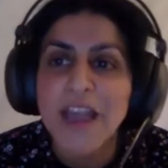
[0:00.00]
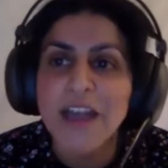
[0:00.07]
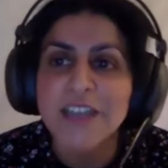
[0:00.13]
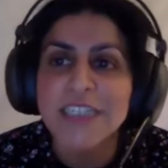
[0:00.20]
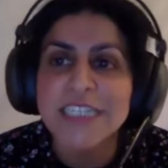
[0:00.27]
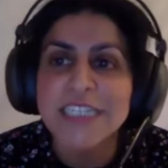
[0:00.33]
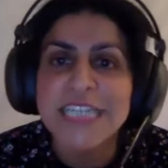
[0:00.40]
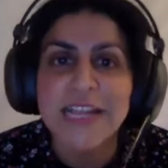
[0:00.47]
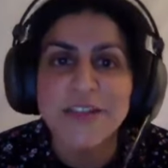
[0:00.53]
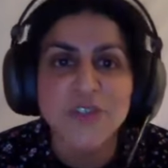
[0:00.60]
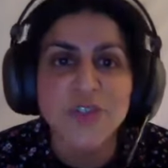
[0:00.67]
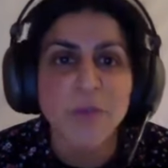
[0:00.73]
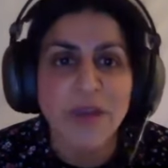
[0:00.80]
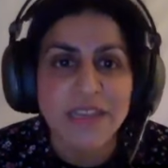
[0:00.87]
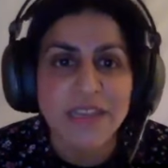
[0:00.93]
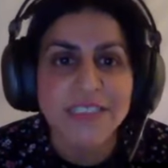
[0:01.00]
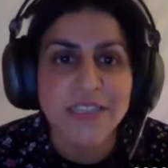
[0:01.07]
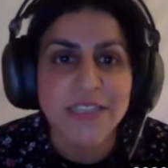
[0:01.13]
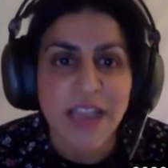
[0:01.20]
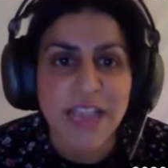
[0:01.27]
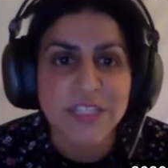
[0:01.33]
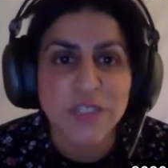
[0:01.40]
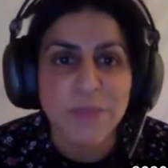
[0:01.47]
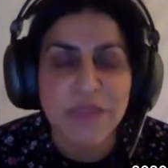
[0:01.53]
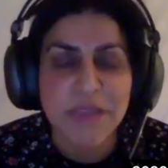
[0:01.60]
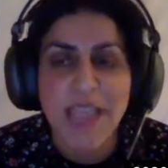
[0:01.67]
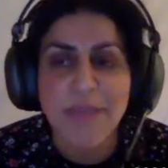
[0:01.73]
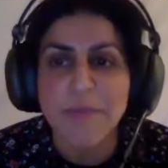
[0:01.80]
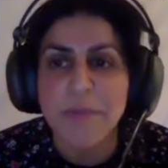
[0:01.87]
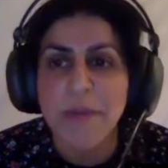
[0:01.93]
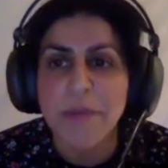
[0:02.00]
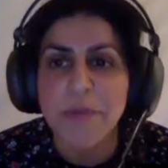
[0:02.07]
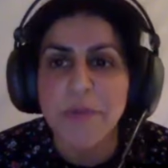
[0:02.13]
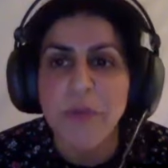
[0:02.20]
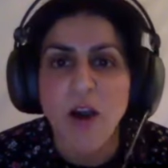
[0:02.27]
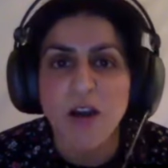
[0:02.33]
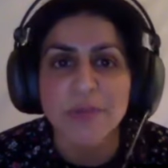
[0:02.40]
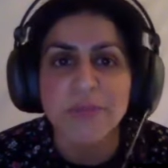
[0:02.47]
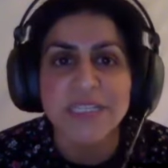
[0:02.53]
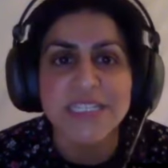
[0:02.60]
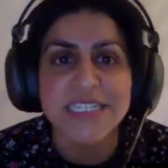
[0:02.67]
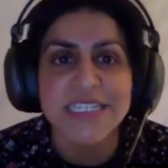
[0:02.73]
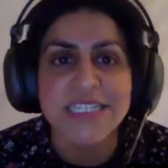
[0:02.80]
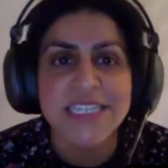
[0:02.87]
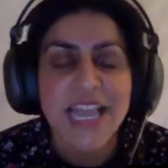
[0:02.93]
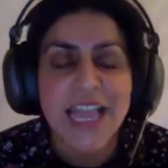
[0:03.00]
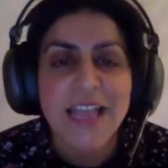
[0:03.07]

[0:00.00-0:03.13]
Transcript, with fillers: understand so well until I actually became a member of parliament is